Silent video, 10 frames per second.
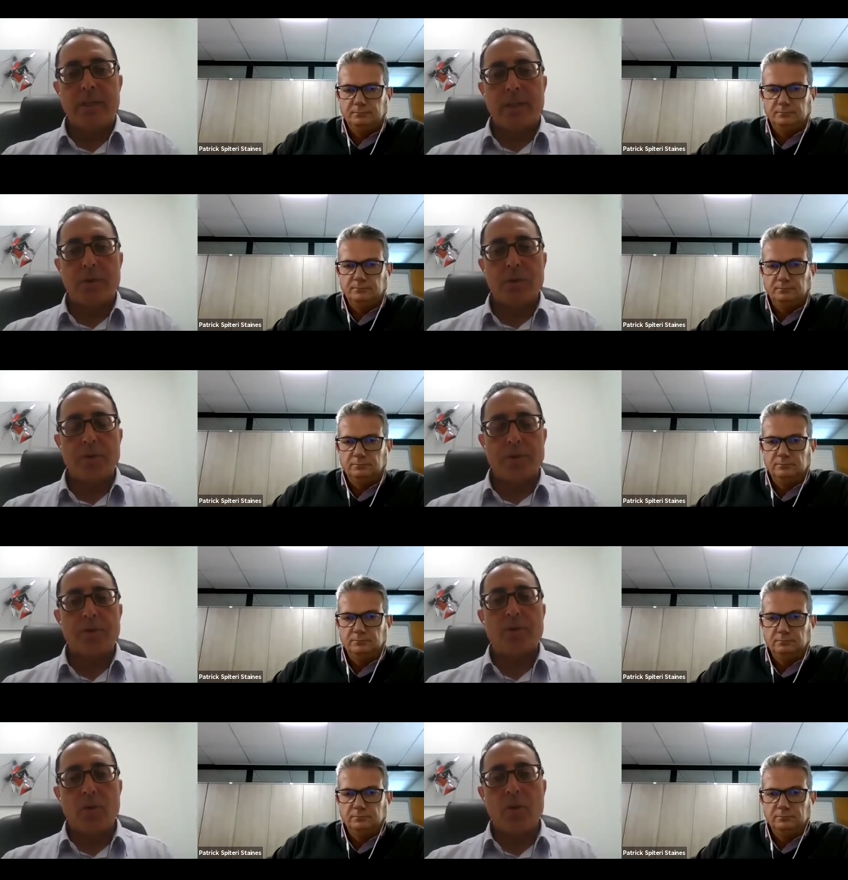Speaker 1: the cost
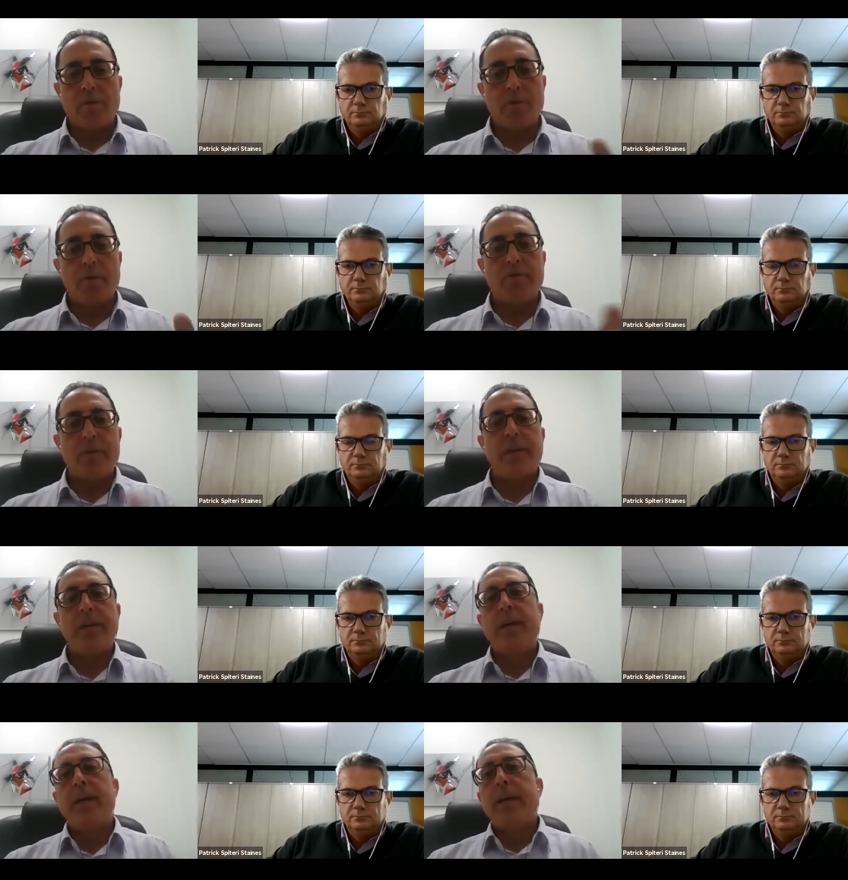all involved there.
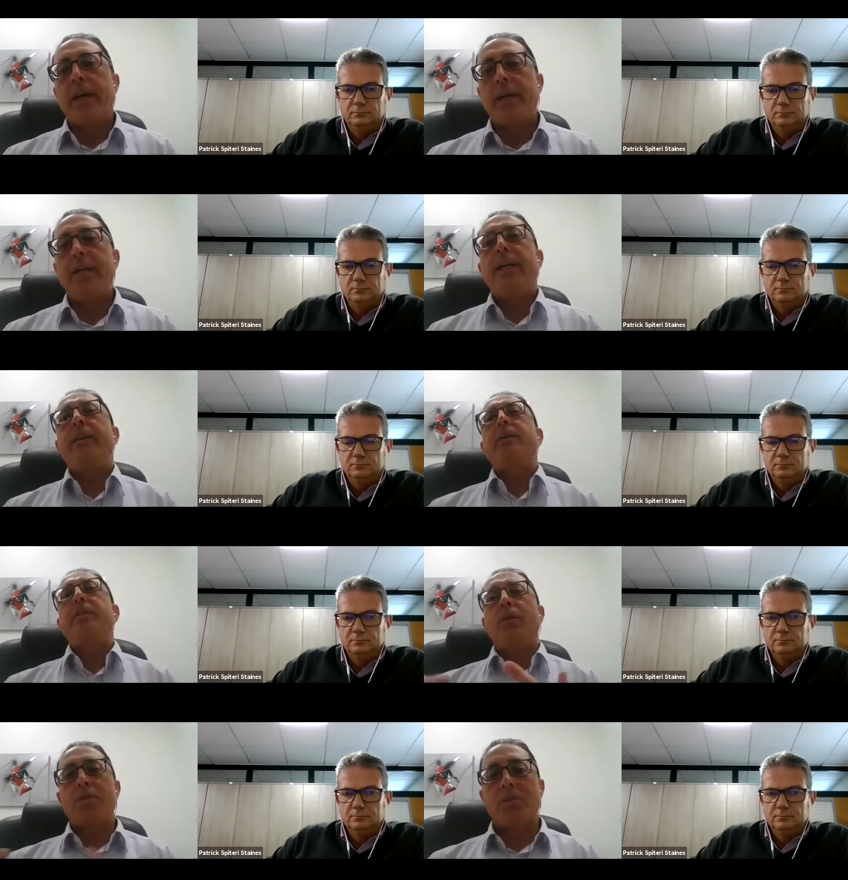And there is
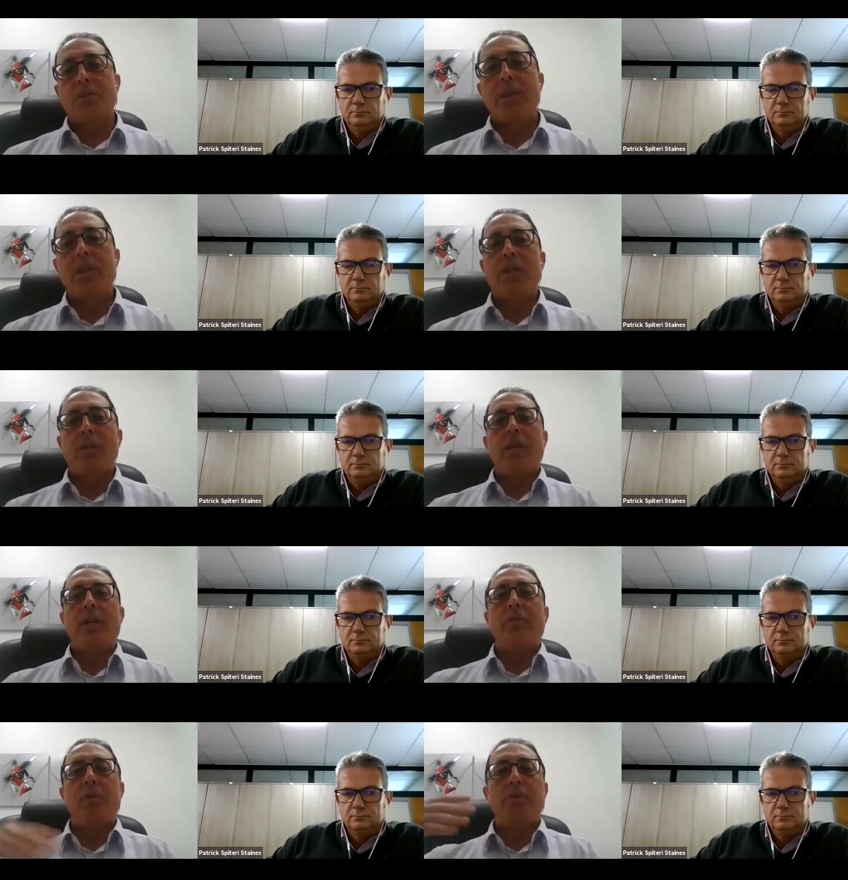also the
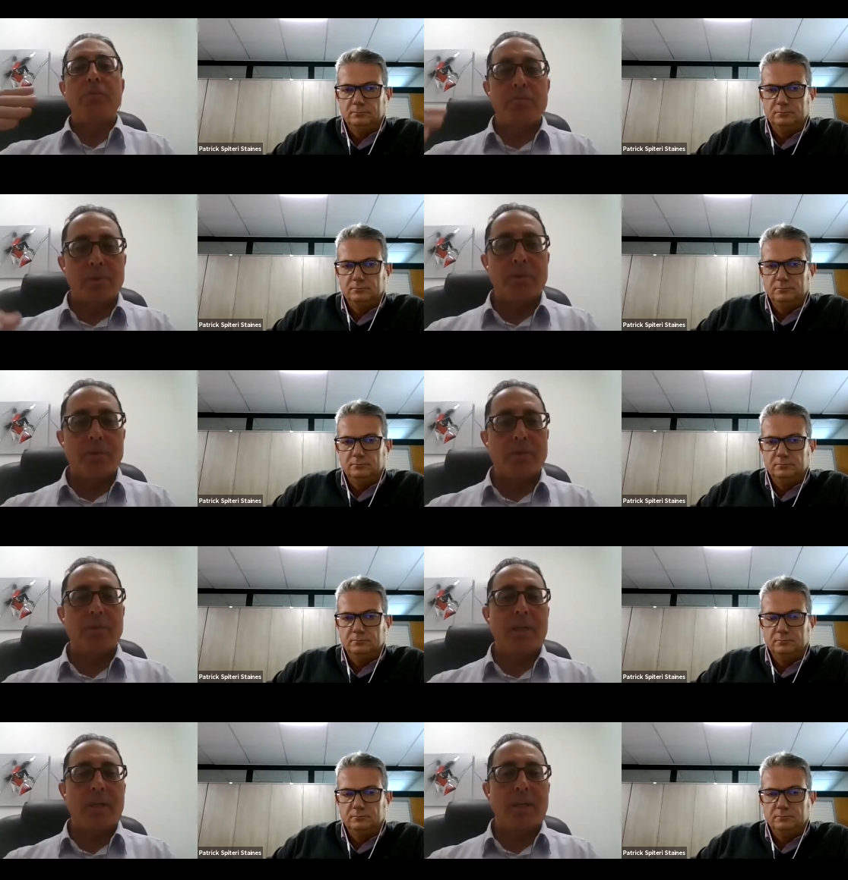additional view put
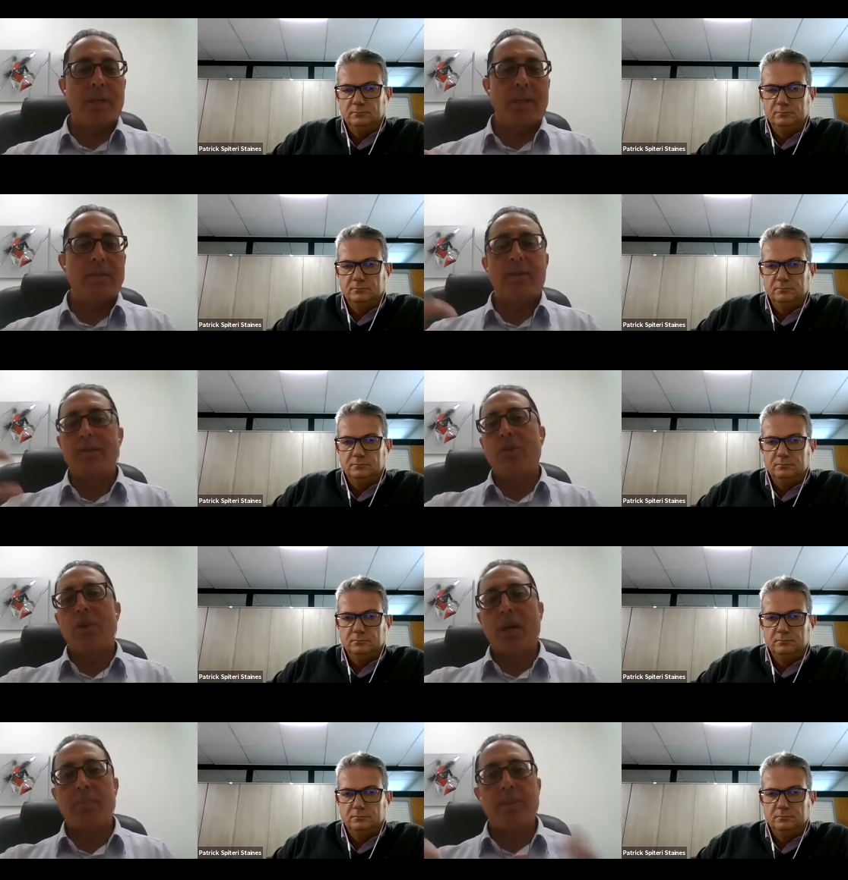uh,
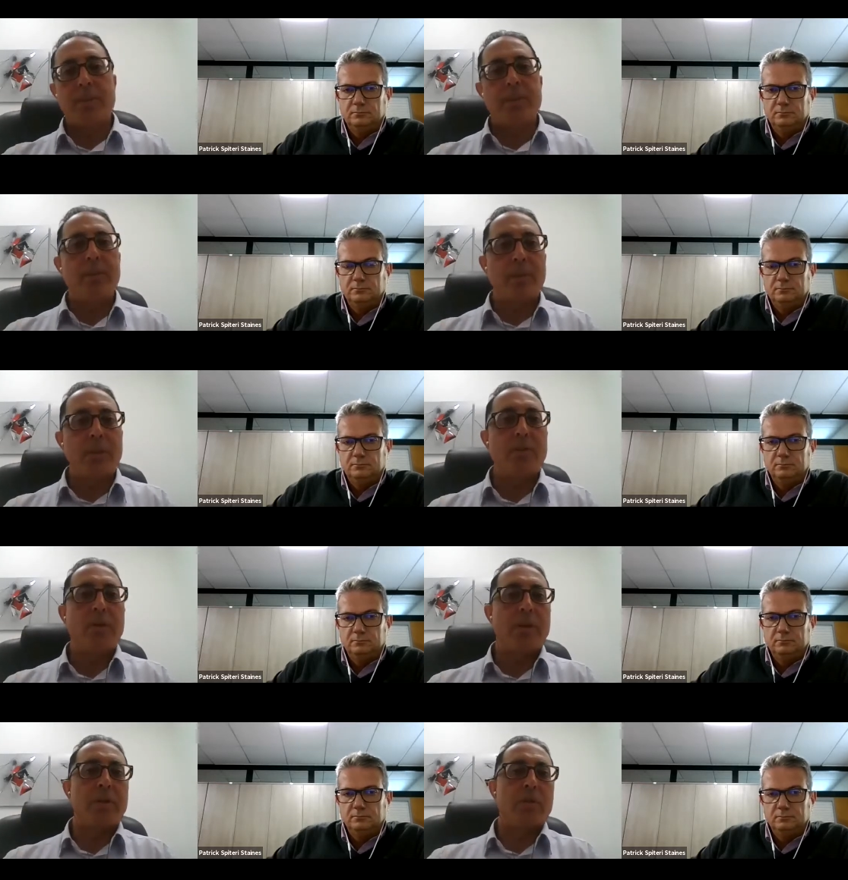shrubs. Uh, it
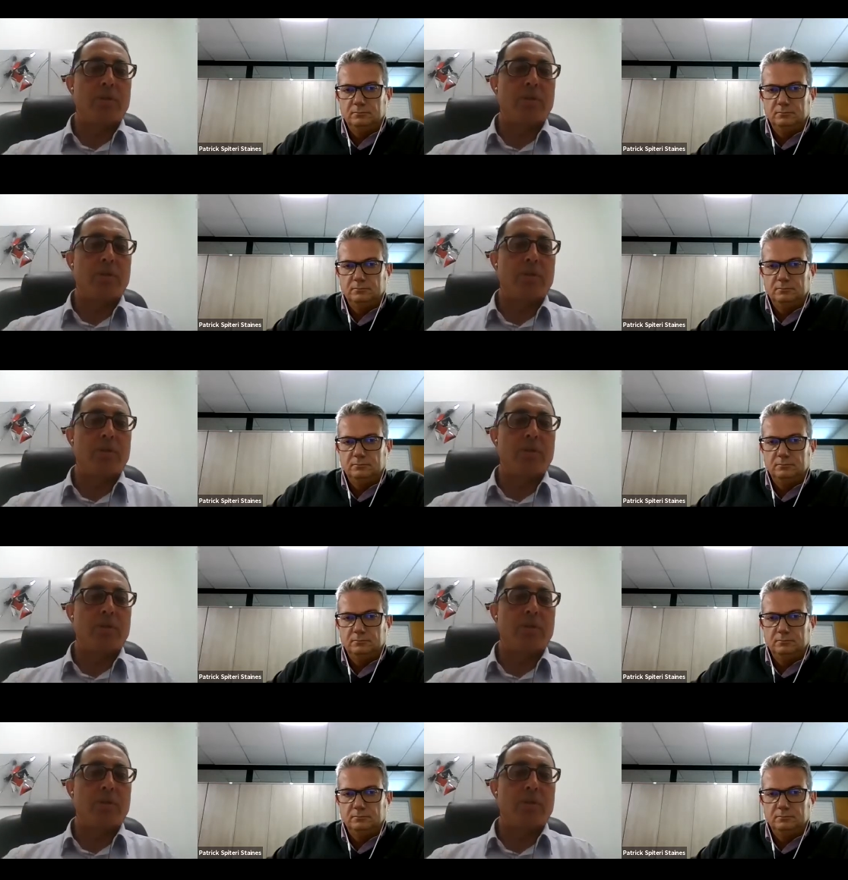will